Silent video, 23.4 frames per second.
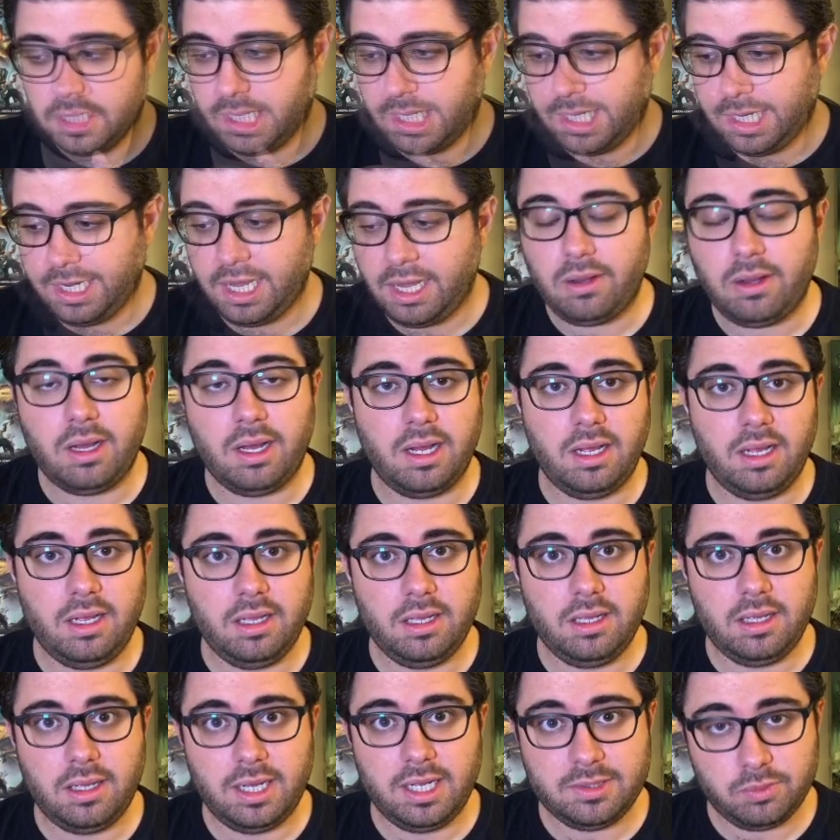Now,
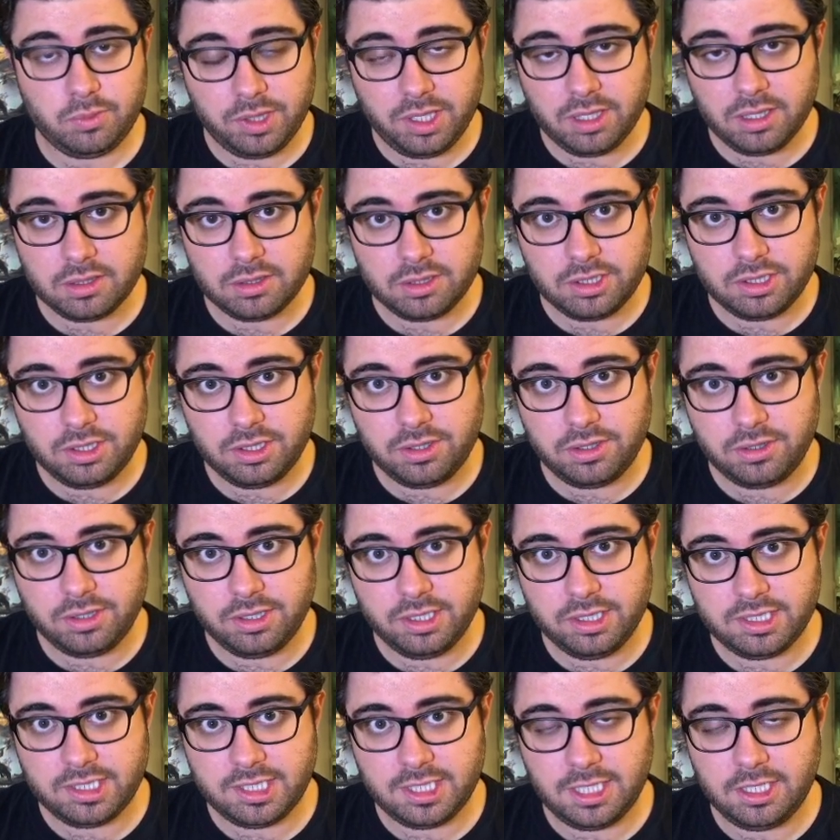as we can consider
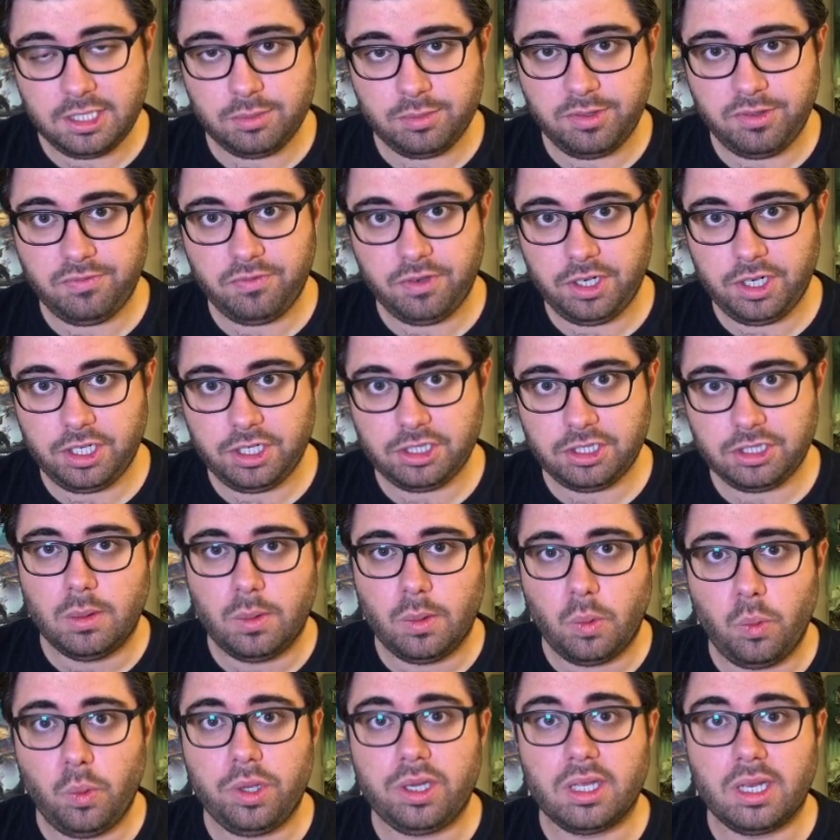this scene to be finished,
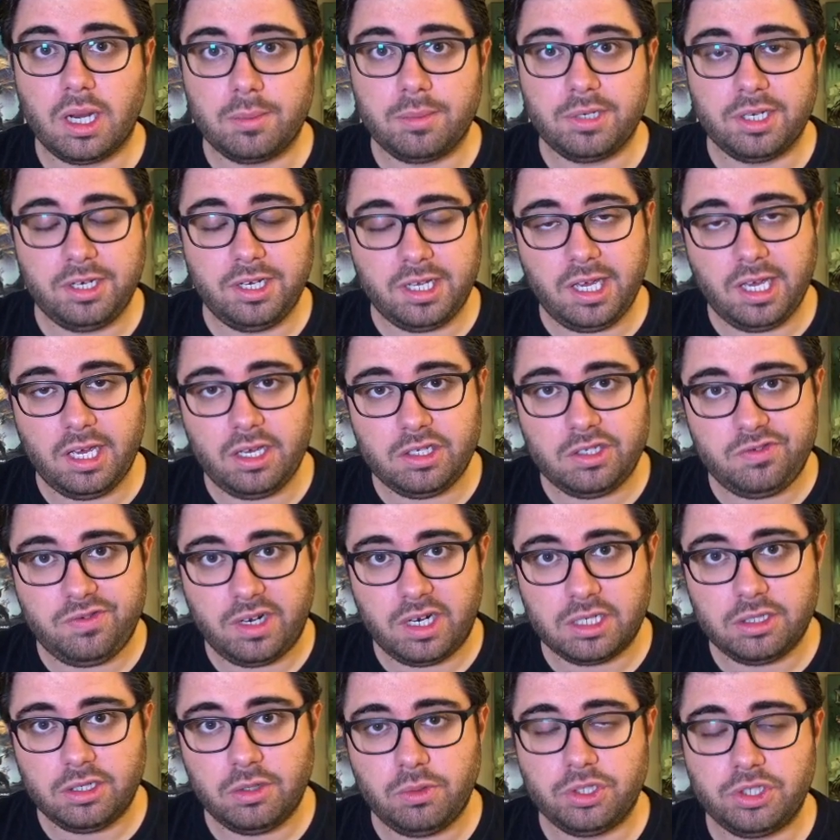we can update the chaos
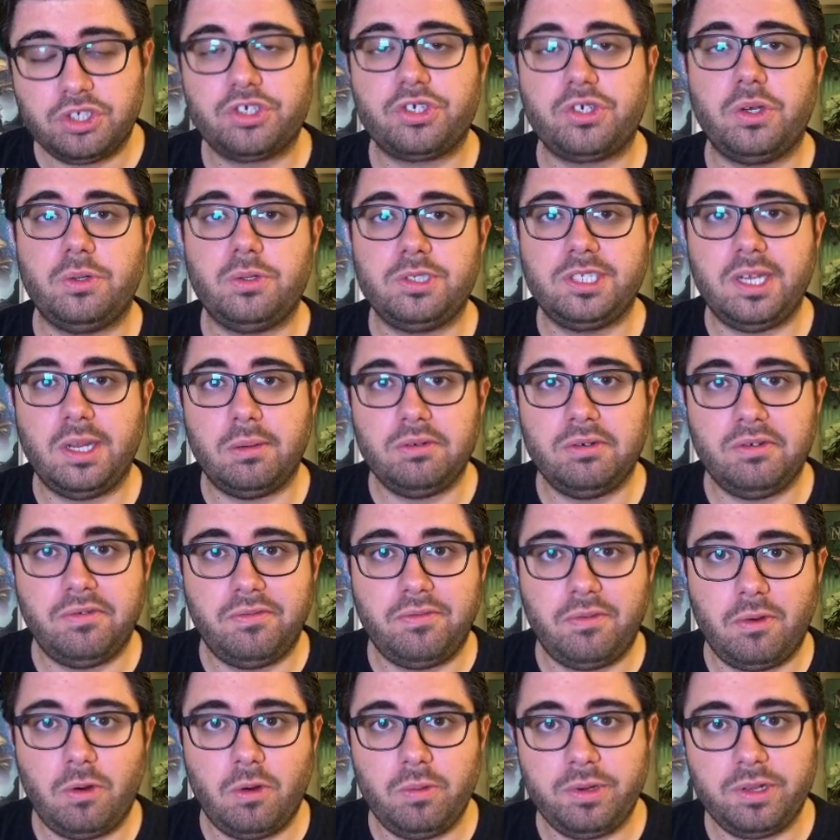factor, which goes down to
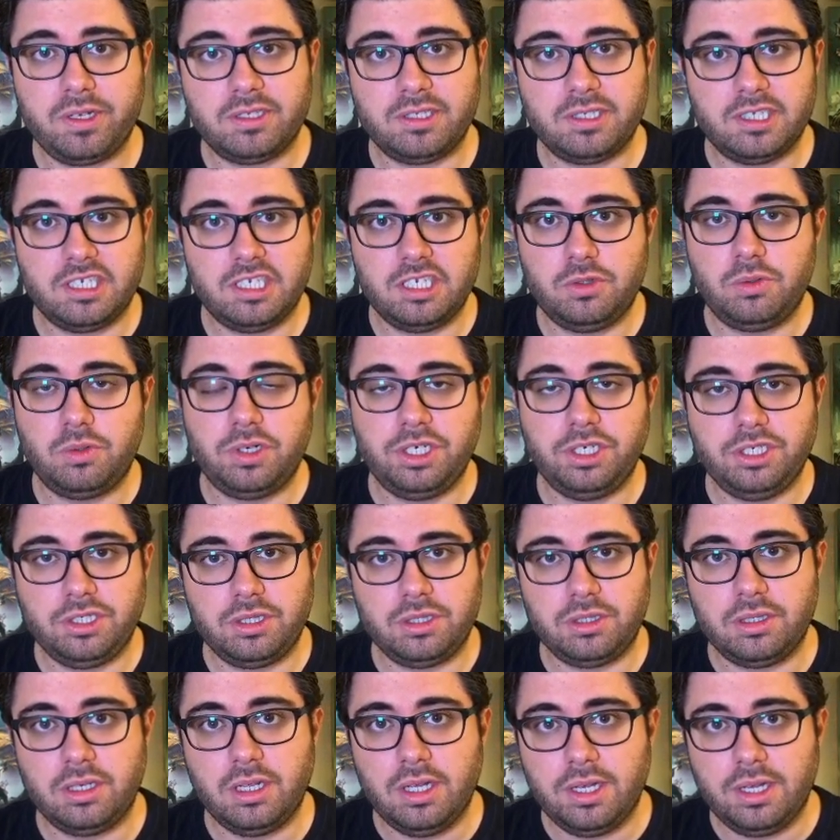4 because the
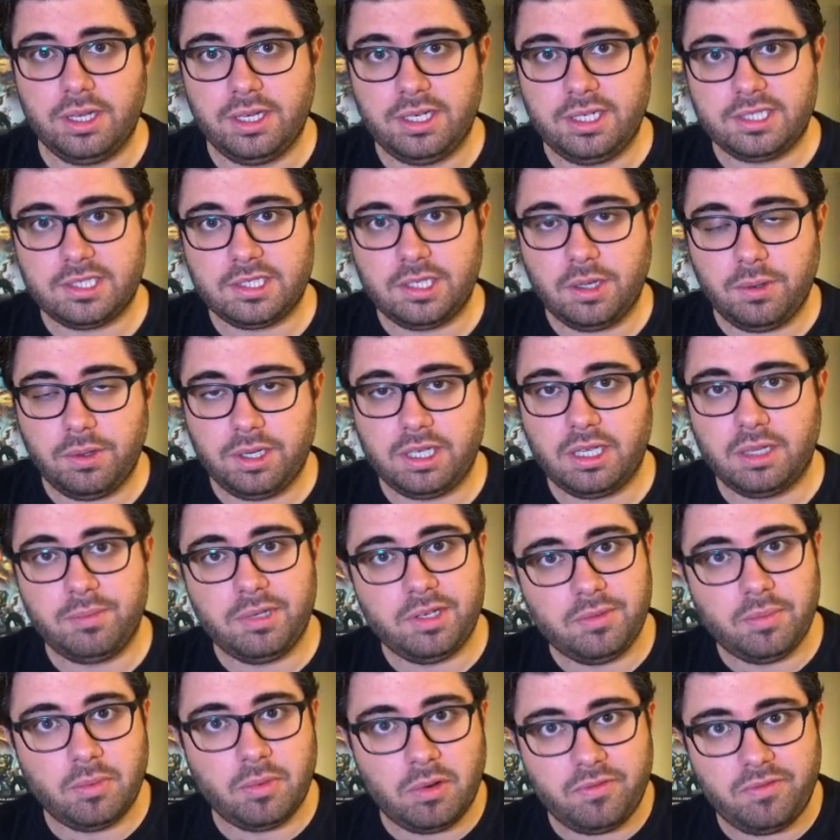situation is going a
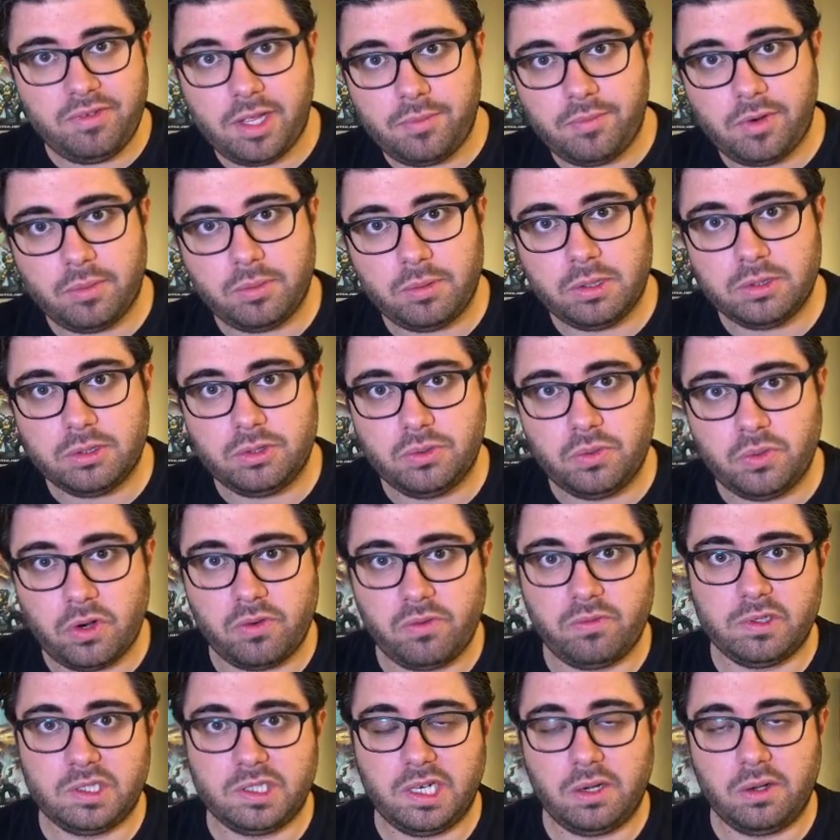bit more favorable to
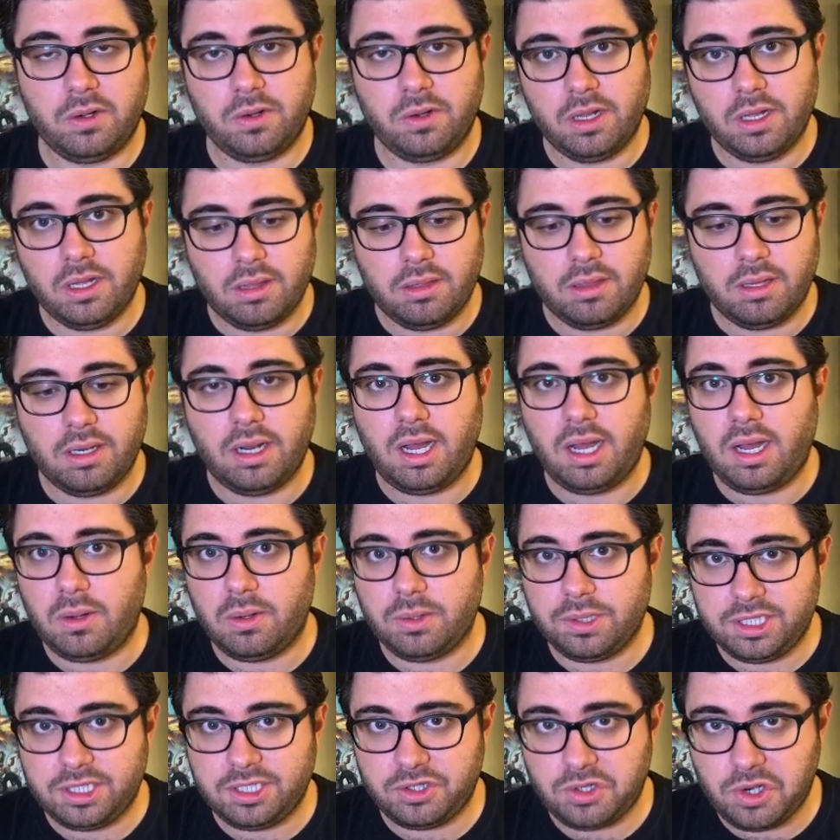Norvos than how
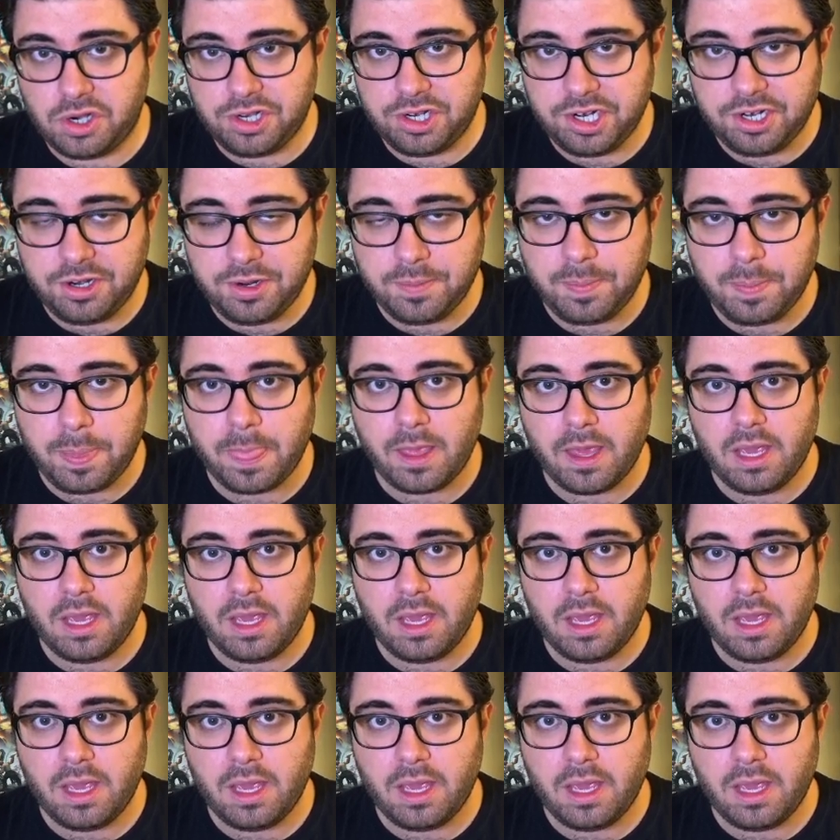he started.